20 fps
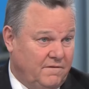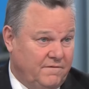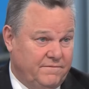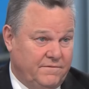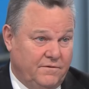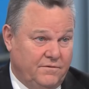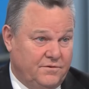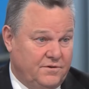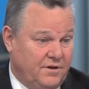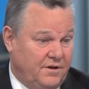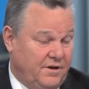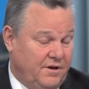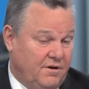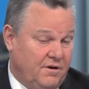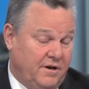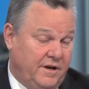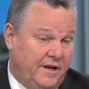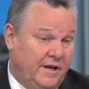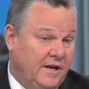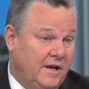for food
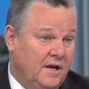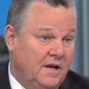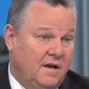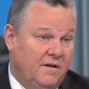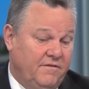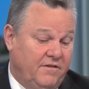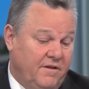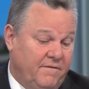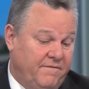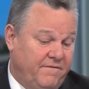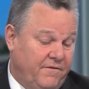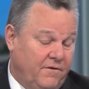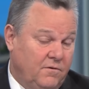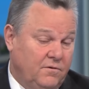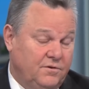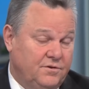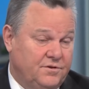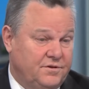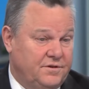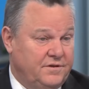security. The
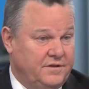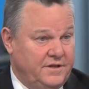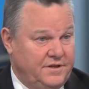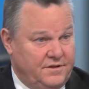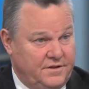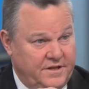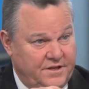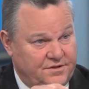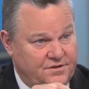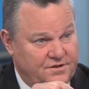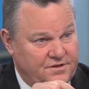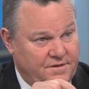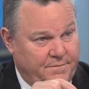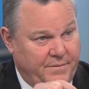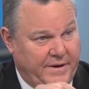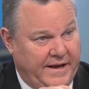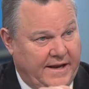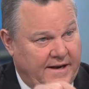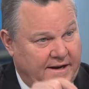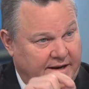folks, th- this is a
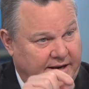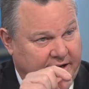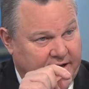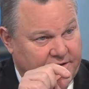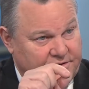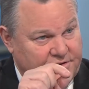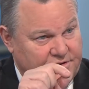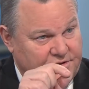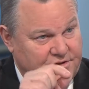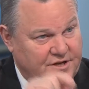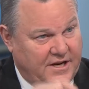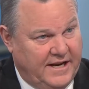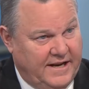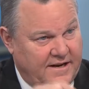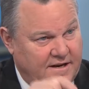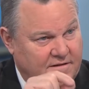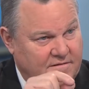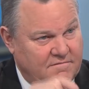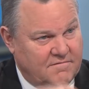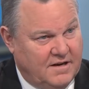ban against
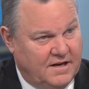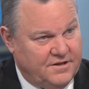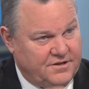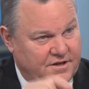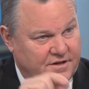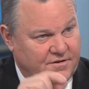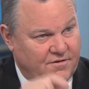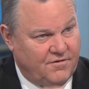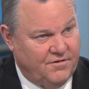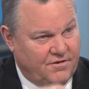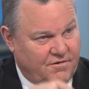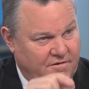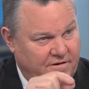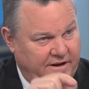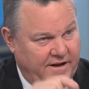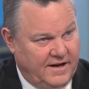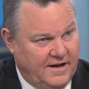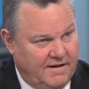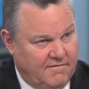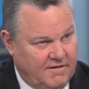China, Russia, North
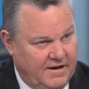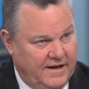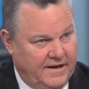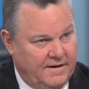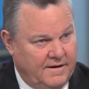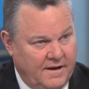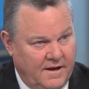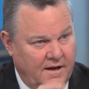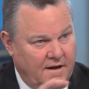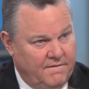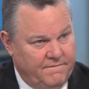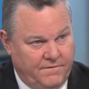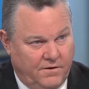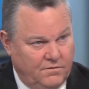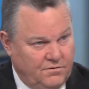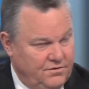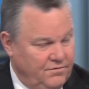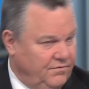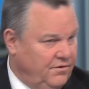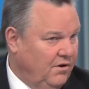Korea, and Iran,
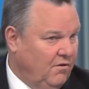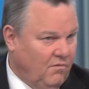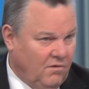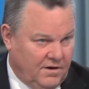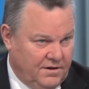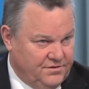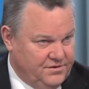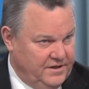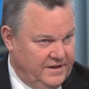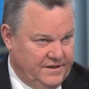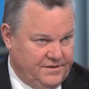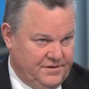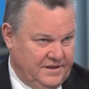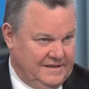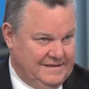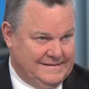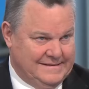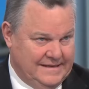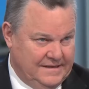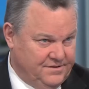folks who don't want to see us
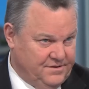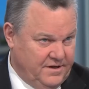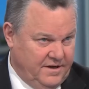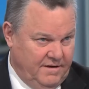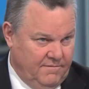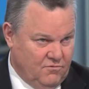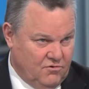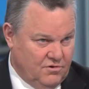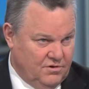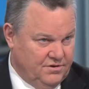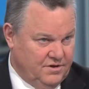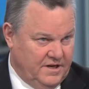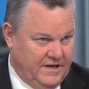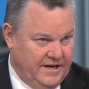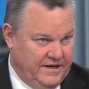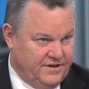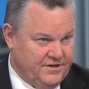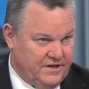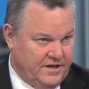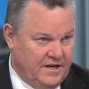exist anymore as a
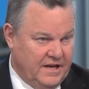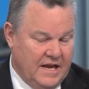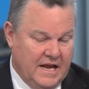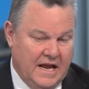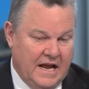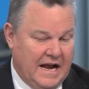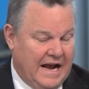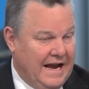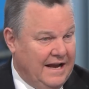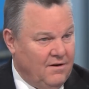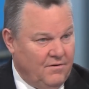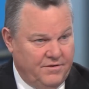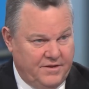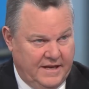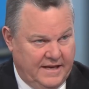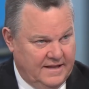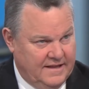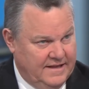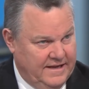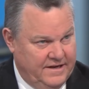nation. I don't
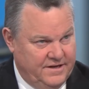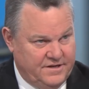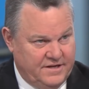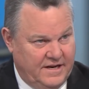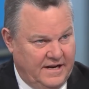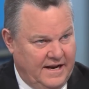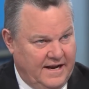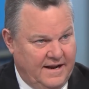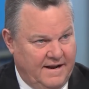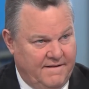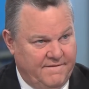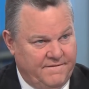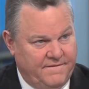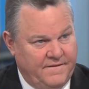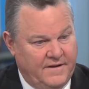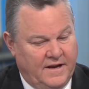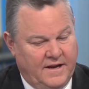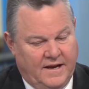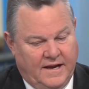think they should have